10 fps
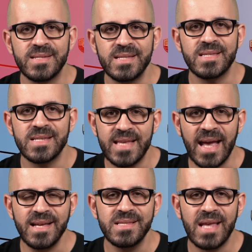Since the
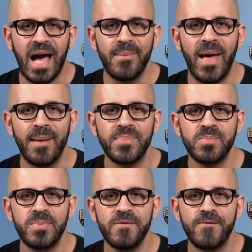second time
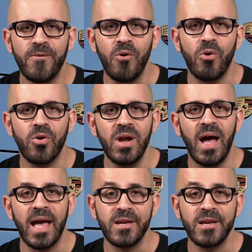happened before